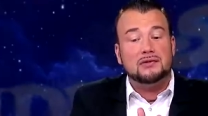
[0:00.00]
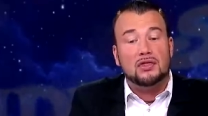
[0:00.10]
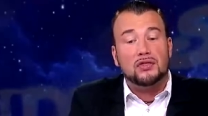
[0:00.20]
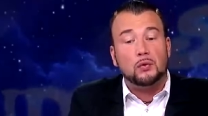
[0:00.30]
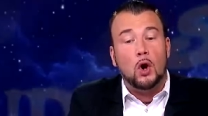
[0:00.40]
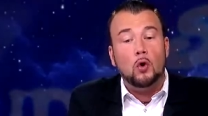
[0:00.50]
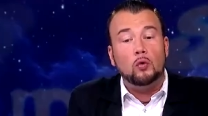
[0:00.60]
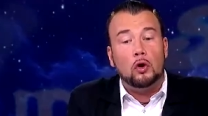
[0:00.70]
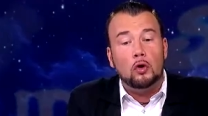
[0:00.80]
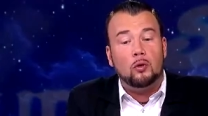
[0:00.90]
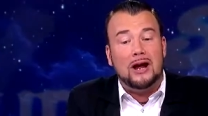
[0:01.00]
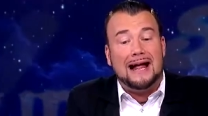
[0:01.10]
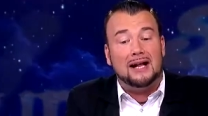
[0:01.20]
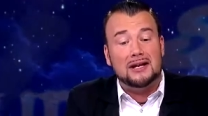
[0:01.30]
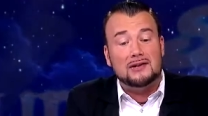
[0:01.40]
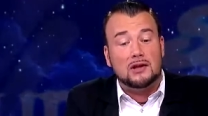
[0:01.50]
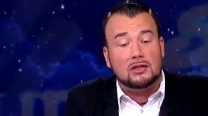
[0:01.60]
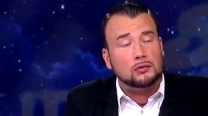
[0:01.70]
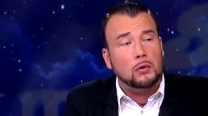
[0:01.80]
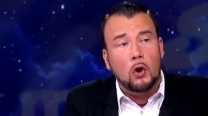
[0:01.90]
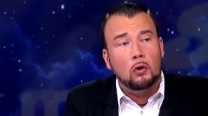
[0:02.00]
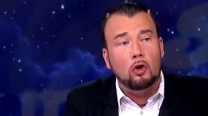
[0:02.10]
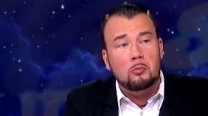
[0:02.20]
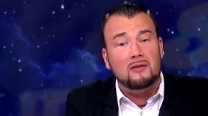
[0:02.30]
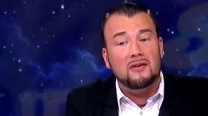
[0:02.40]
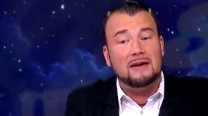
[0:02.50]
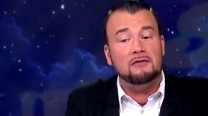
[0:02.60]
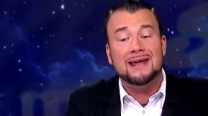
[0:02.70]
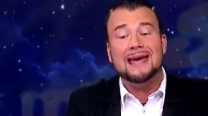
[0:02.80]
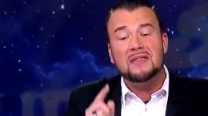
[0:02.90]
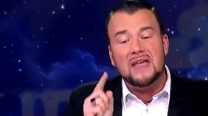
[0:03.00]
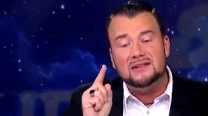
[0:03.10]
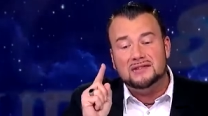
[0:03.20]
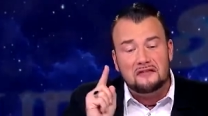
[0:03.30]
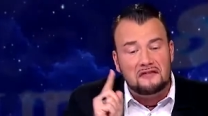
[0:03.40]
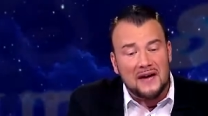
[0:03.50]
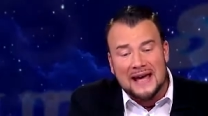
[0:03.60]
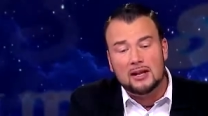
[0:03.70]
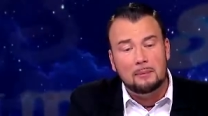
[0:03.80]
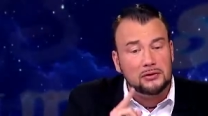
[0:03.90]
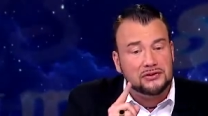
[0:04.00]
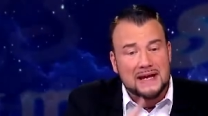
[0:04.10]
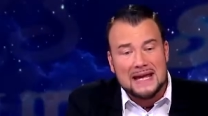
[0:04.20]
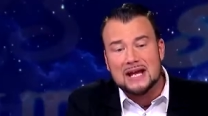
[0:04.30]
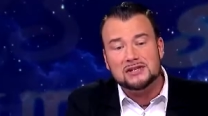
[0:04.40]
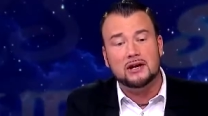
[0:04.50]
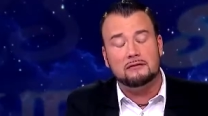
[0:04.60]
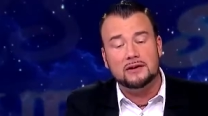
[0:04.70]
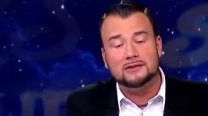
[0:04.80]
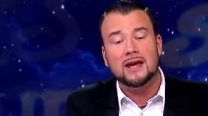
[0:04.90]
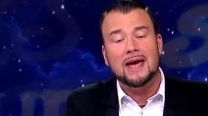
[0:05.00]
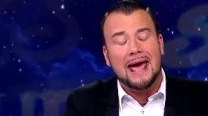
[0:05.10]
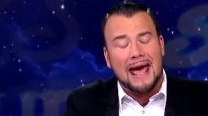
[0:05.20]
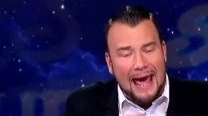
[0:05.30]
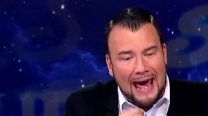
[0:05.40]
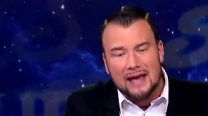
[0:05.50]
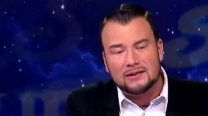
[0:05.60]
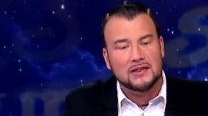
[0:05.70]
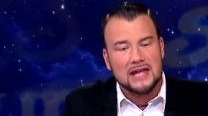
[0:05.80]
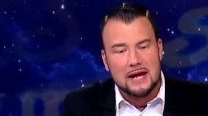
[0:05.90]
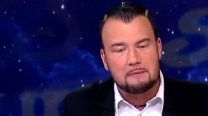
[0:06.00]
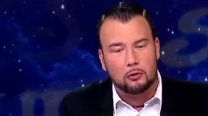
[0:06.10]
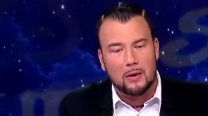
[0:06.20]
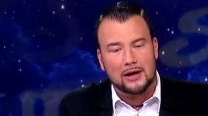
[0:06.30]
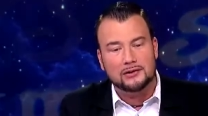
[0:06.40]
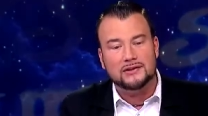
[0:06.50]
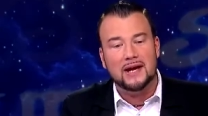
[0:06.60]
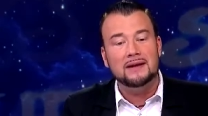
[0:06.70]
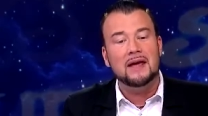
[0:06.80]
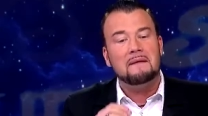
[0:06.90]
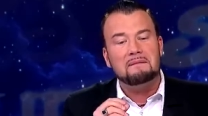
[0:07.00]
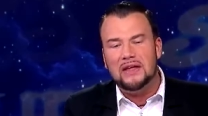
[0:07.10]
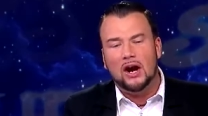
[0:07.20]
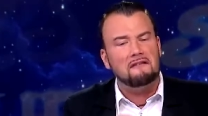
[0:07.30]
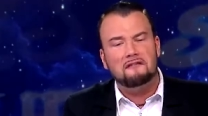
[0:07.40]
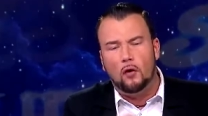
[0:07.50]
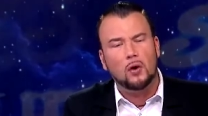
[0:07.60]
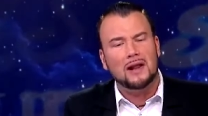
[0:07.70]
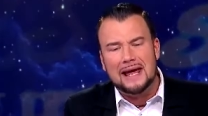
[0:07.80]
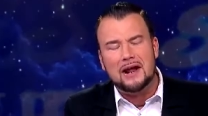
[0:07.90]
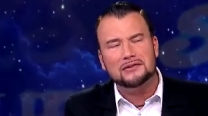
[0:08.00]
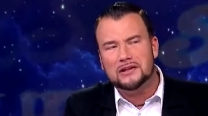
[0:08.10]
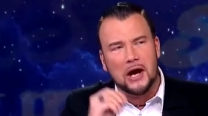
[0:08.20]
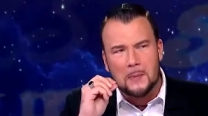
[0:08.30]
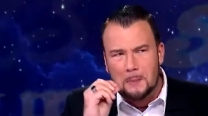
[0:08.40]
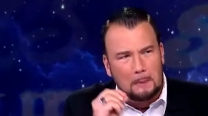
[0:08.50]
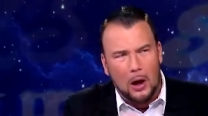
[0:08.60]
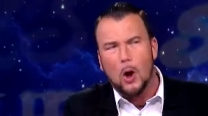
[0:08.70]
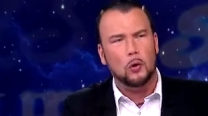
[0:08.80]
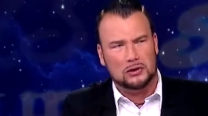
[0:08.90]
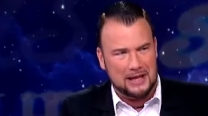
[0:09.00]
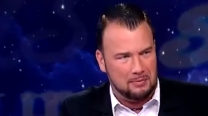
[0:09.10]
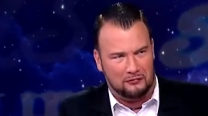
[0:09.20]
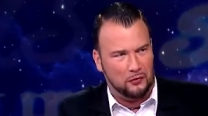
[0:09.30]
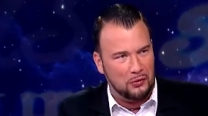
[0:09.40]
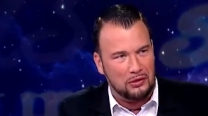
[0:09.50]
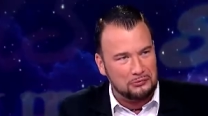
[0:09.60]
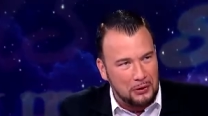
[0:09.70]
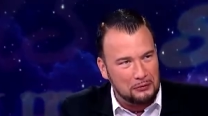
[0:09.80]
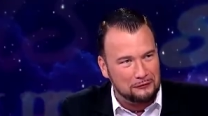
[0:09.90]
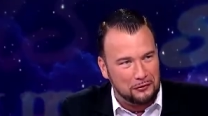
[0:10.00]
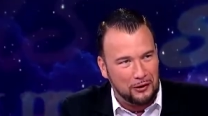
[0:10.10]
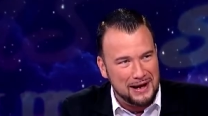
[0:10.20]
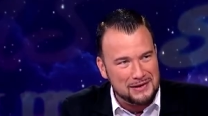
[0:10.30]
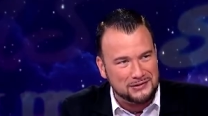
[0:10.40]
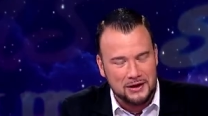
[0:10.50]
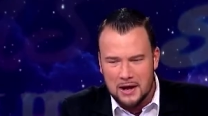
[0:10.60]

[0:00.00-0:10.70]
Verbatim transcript: the throne room realities, the throne room of heaven that is available to each of us. As the Hebrew writer said, therefore let us come boldly before the throne of grace